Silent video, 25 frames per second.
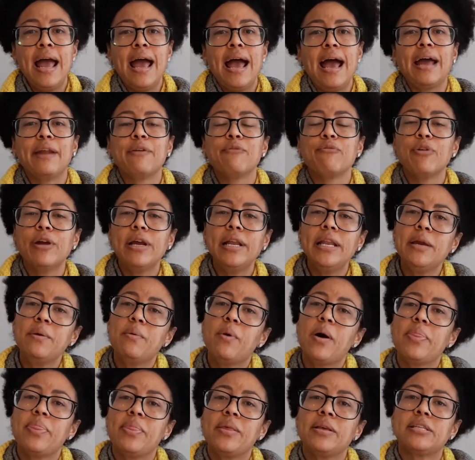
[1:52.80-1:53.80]
And really
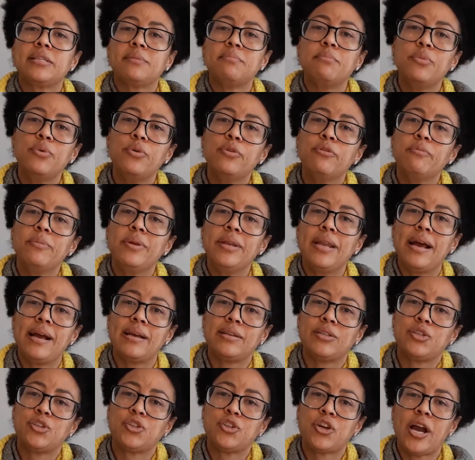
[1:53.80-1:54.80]
what this movement
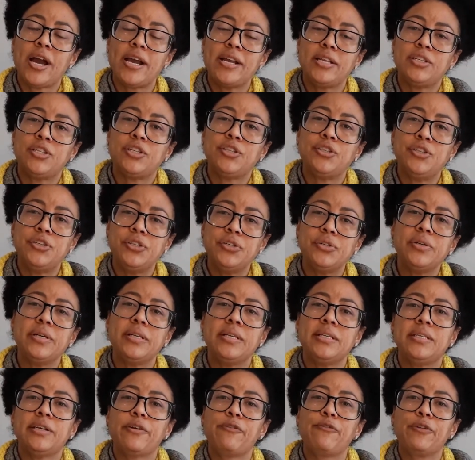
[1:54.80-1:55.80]
has tried to do
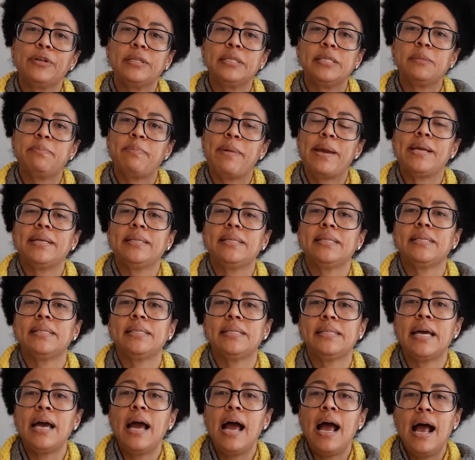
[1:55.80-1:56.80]
in different
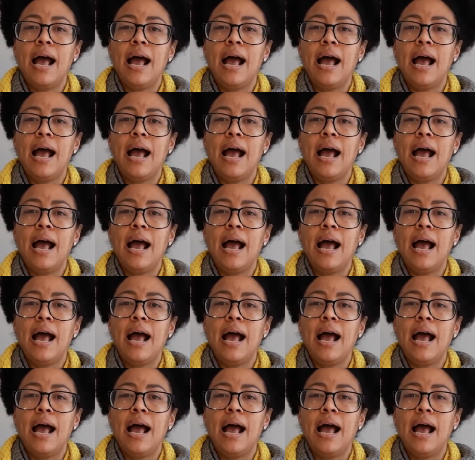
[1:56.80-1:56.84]
spaces